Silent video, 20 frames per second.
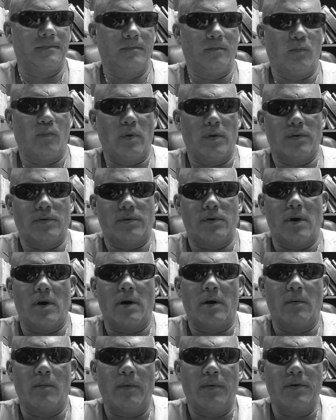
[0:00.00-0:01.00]
we'll
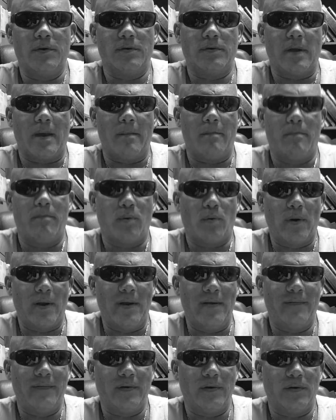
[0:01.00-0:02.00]
start with just a
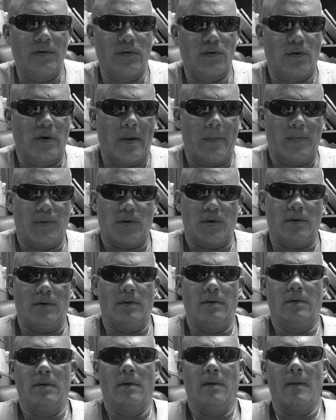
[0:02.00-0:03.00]
brief
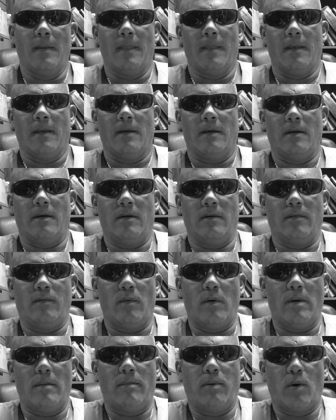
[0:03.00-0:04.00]
description of
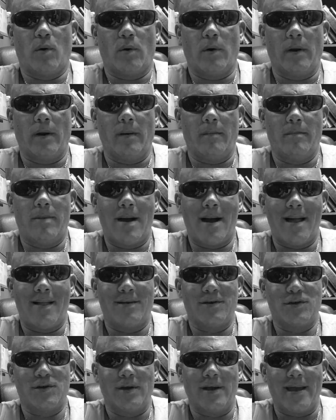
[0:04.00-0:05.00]
what porting and
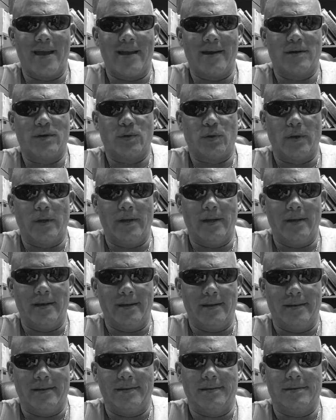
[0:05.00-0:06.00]
polishing actually
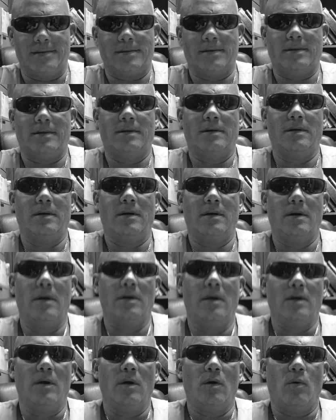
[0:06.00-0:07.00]
is.
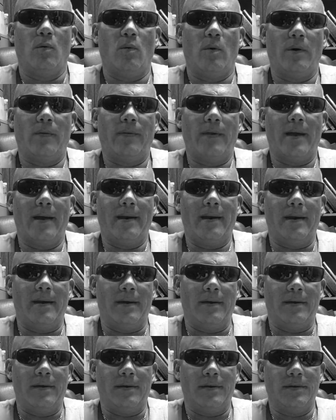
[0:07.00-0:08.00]
What that
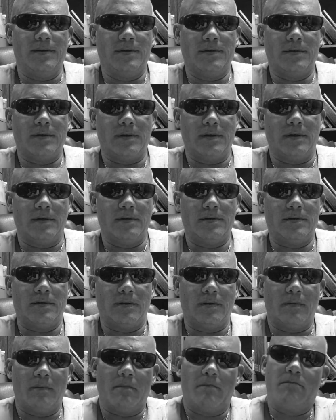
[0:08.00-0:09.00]
is
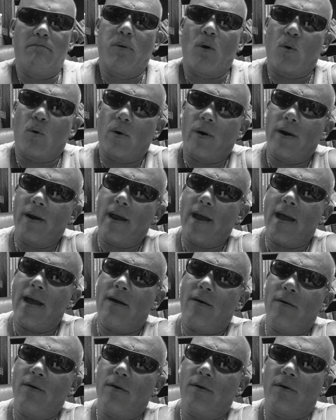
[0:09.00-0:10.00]
boring
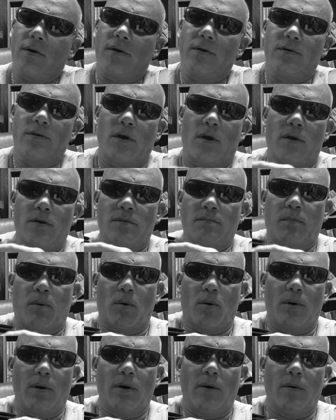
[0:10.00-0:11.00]
out your exhaust
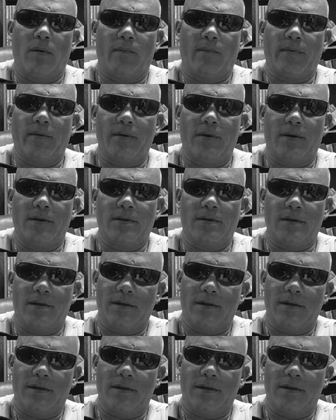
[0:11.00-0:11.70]
port. Hopefully you can see